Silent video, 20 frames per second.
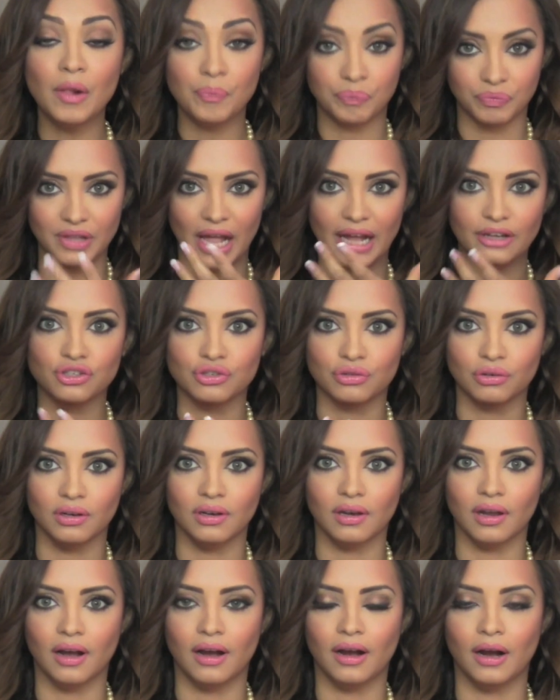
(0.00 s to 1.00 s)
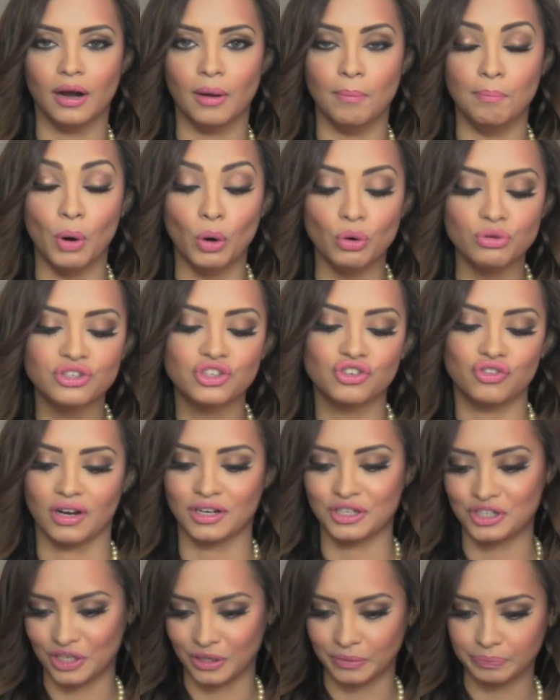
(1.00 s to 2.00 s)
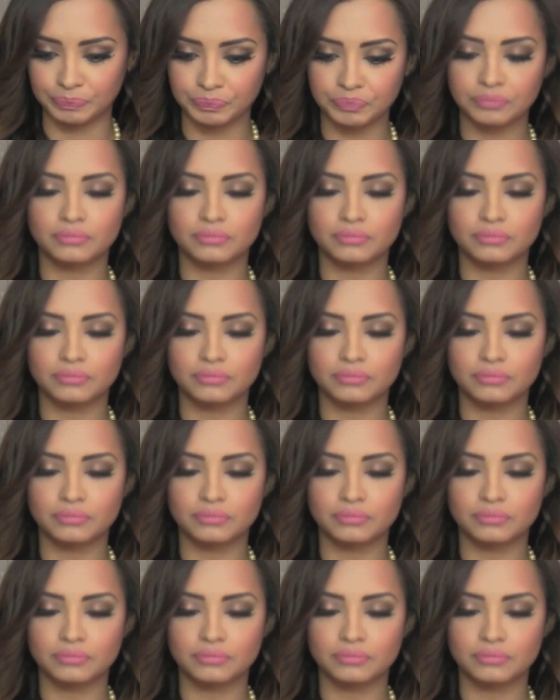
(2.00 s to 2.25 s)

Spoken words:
natural bone structure.